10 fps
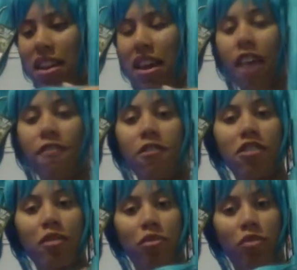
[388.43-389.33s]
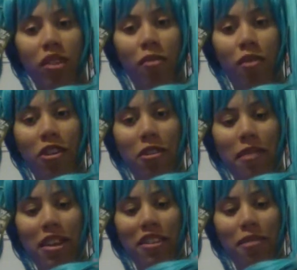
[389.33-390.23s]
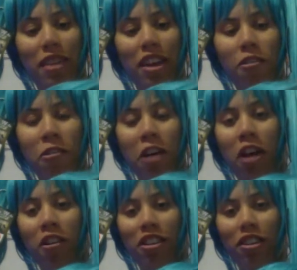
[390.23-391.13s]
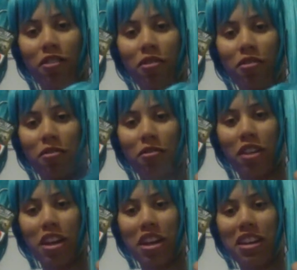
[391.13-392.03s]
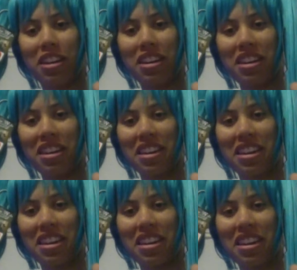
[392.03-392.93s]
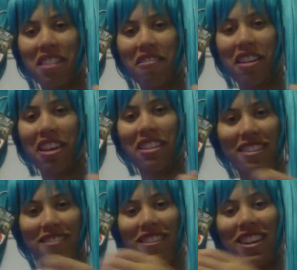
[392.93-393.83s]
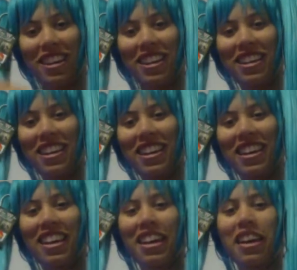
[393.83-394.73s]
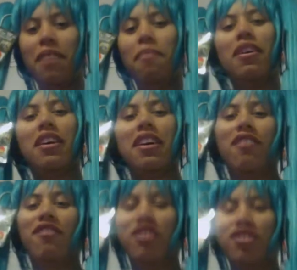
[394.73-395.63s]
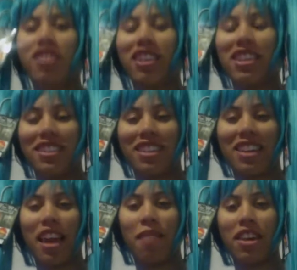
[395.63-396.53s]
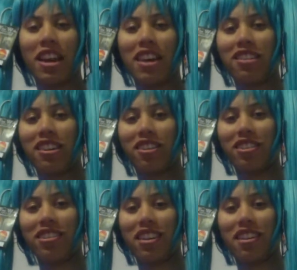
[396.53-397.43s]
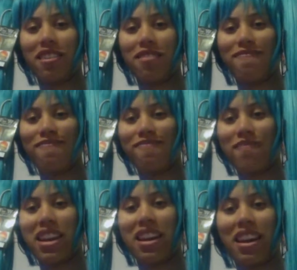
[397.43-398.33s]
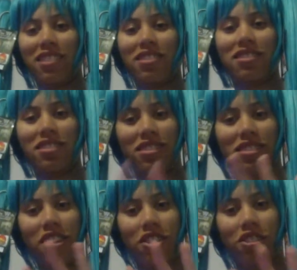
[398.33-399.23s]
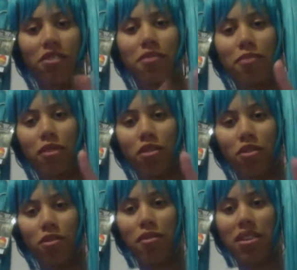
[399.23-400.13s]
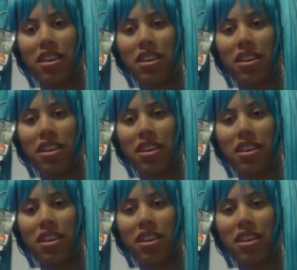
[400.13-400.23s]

At first I was really worried because I'm like, her hair isn't green. Why is it green? But once you look into the camera, it actually looks like a nice subtle blue.